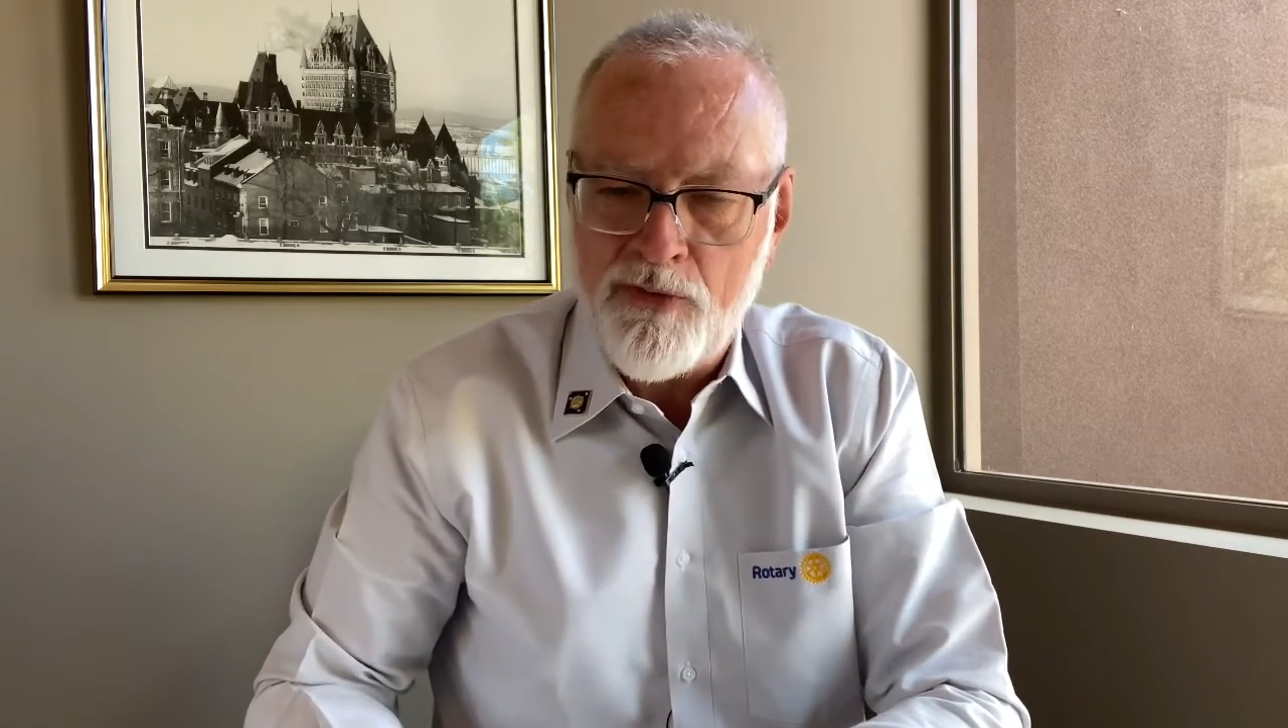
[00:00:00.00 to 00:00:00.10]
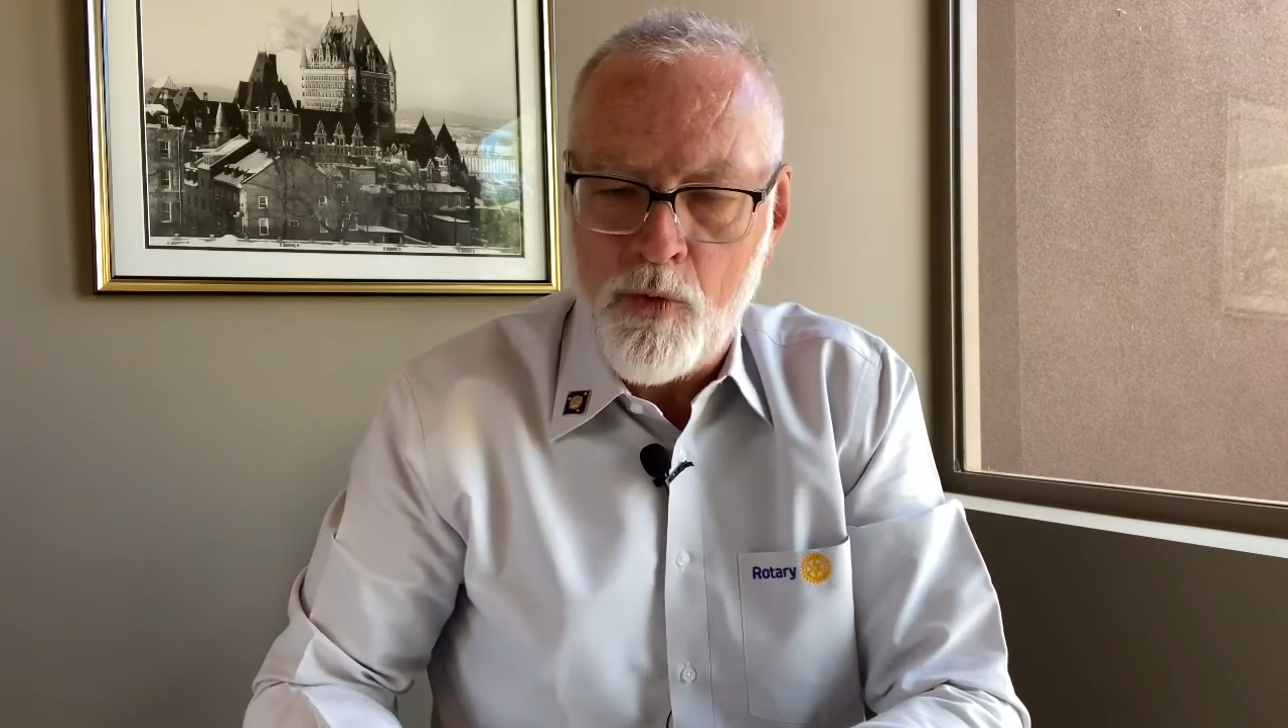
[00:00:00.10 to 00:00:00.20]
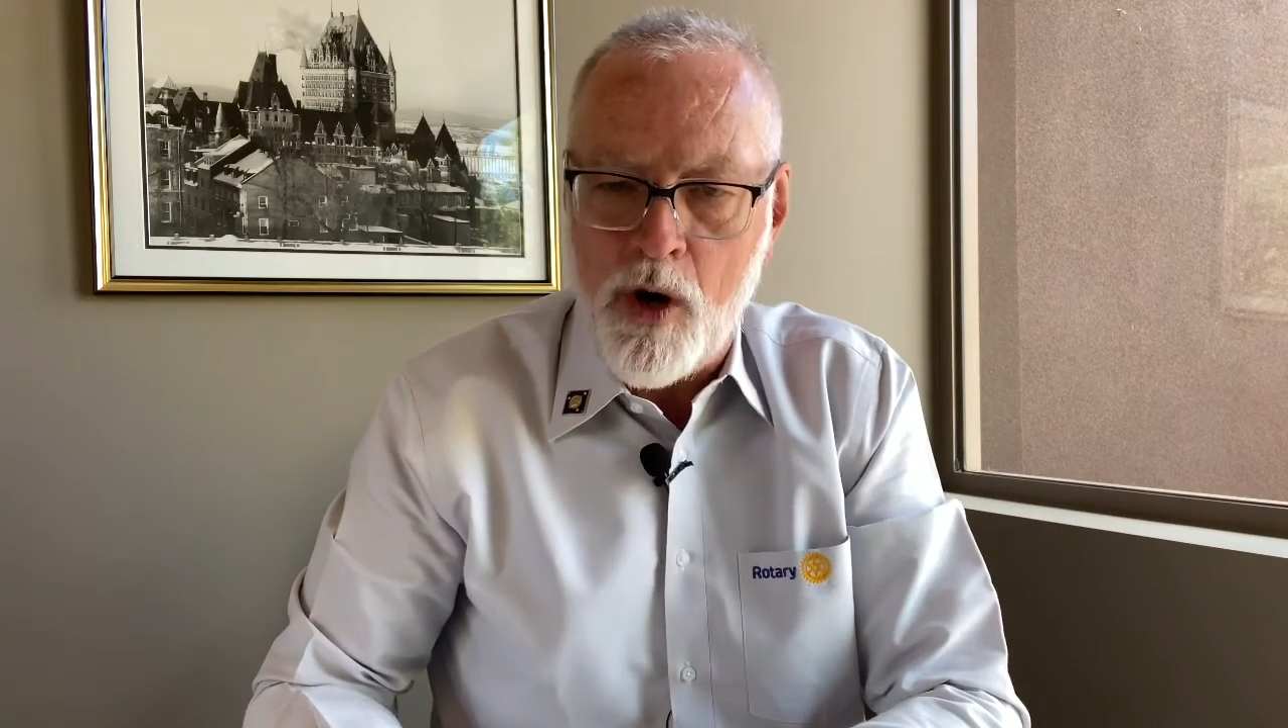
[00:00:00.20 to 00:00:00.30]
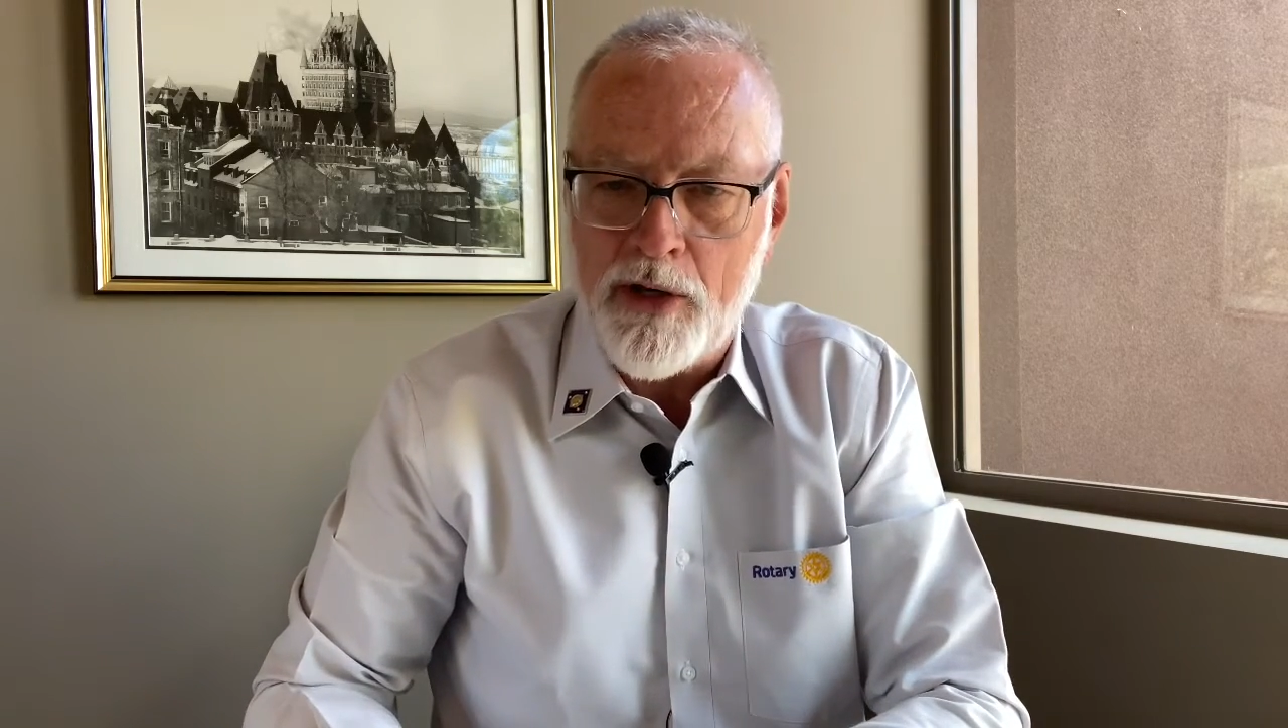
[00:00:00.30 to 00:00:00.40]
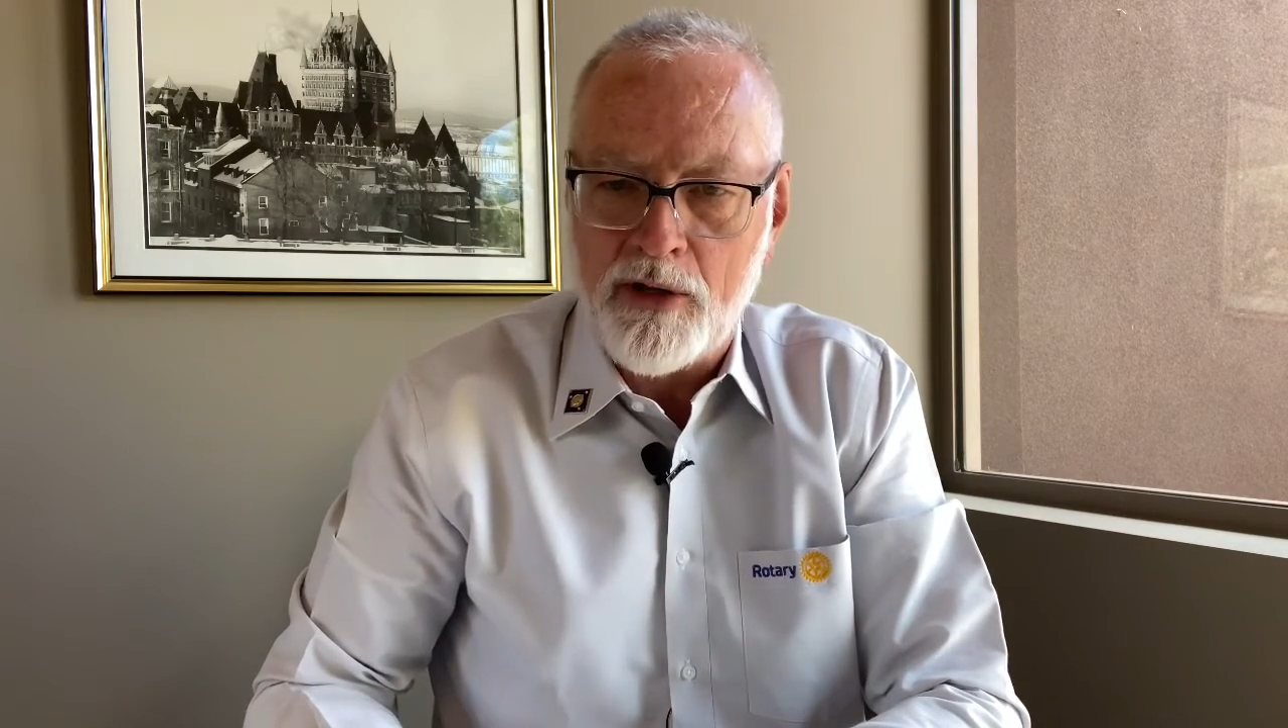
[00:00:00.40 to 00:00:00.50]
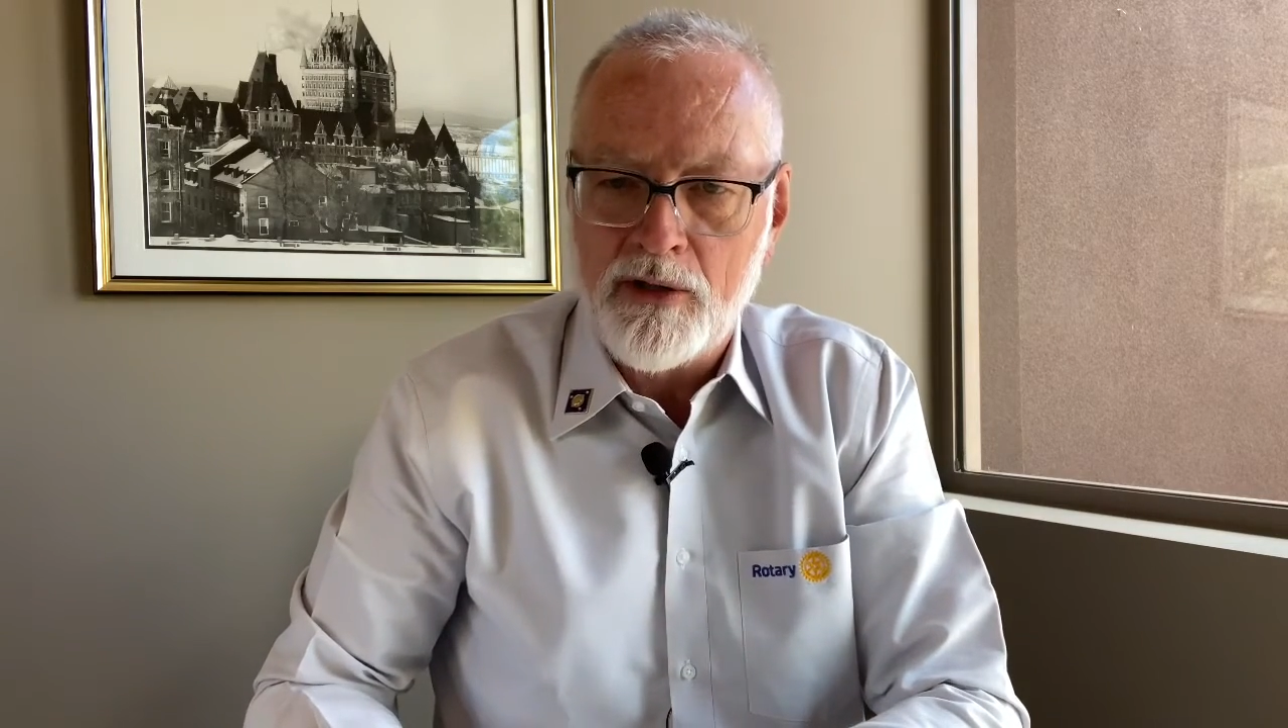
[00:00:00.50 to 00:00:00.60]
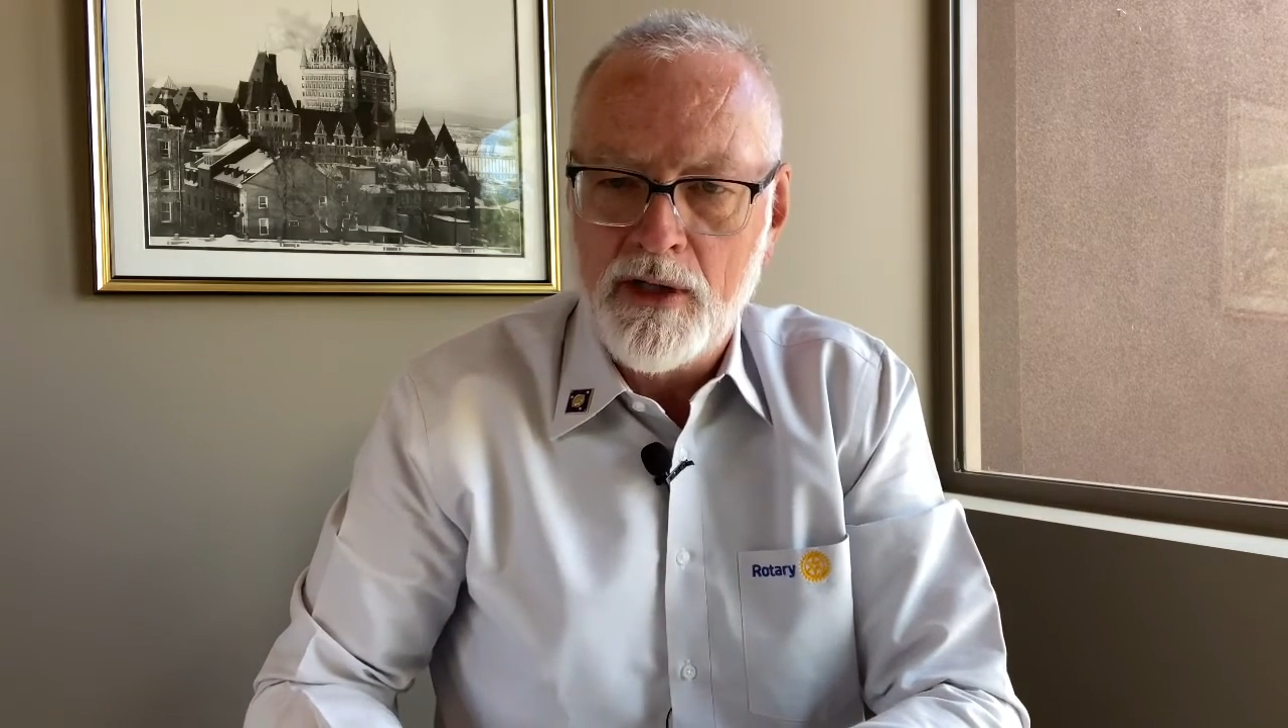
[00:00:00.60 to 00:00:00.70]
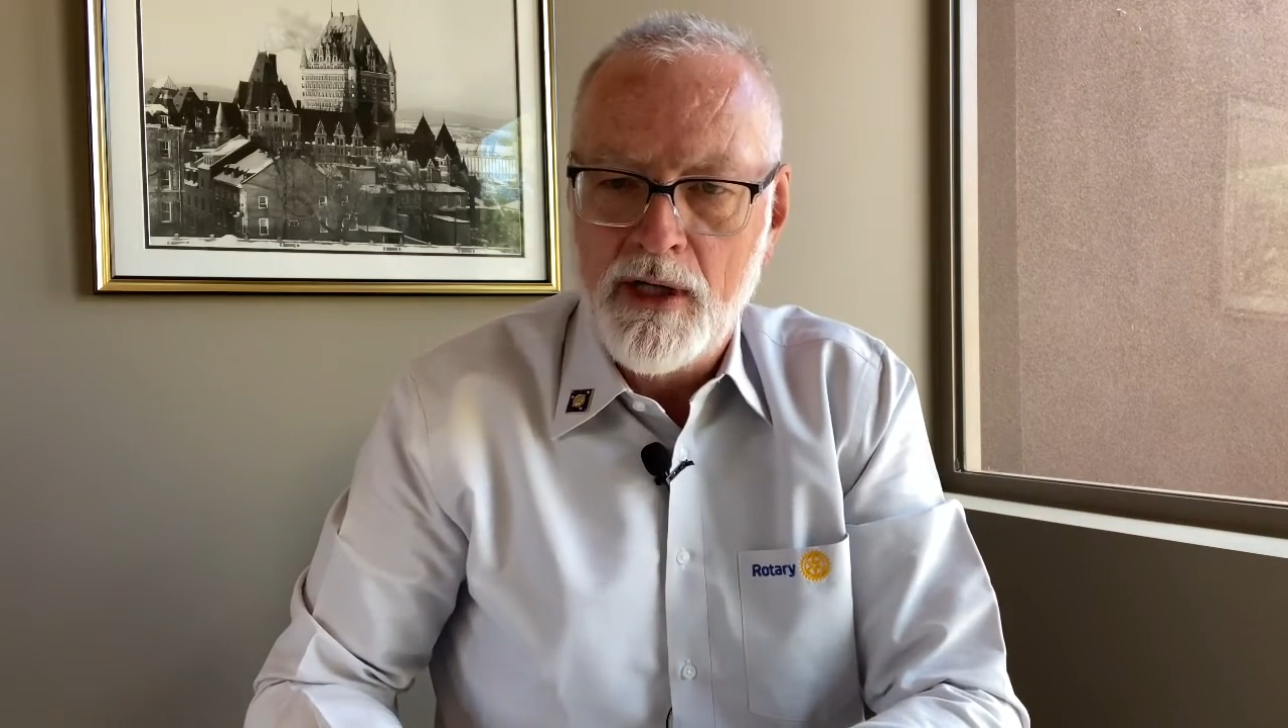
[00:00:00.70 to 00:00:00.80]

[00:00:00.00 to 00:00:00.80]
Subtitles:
of water